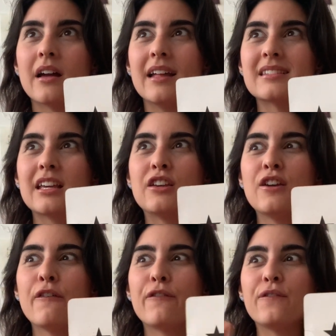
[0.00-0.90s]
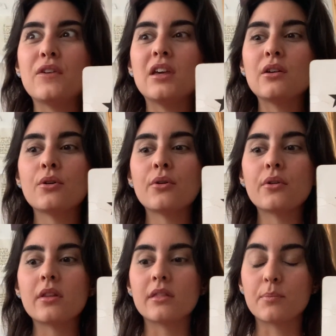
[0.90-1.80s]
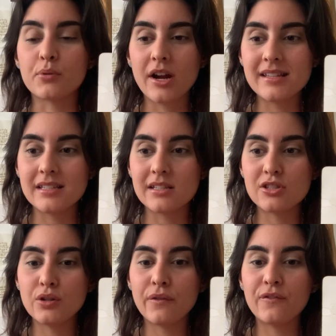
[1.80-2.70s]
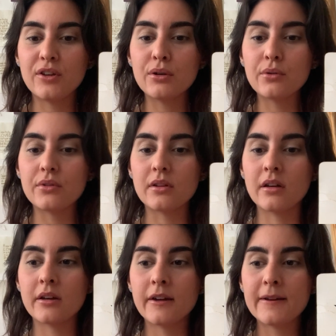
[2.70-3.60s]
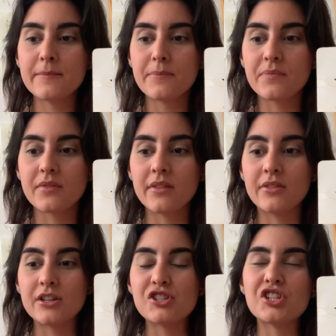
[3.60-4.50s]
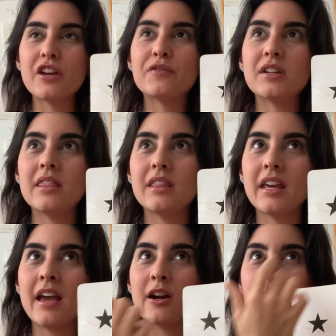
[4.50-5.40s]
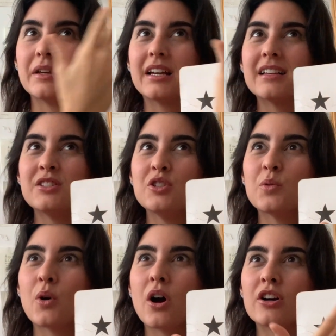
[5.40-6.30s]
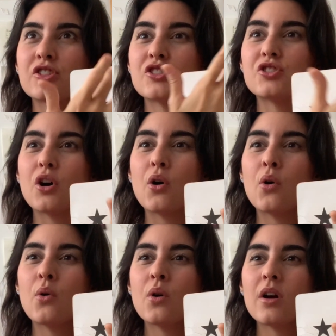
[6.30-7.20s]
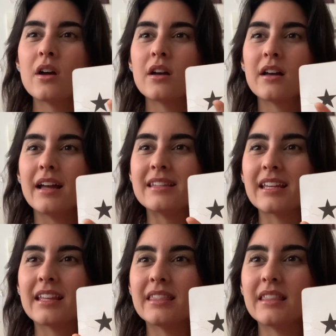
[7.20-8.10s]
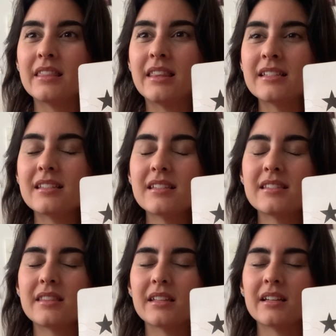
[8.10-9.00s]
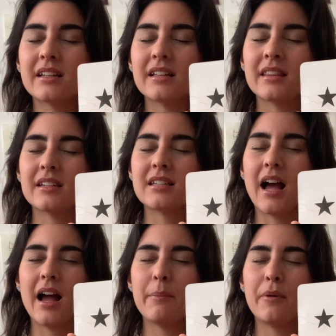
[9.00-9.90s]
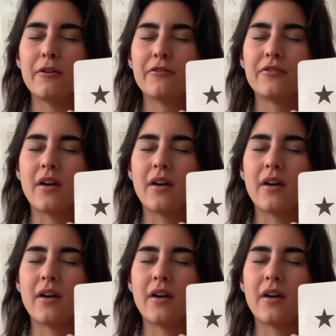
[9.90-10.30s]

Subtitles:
it's like you feel the presence, you feel the shift in the air, because you are so, it's like this is the type of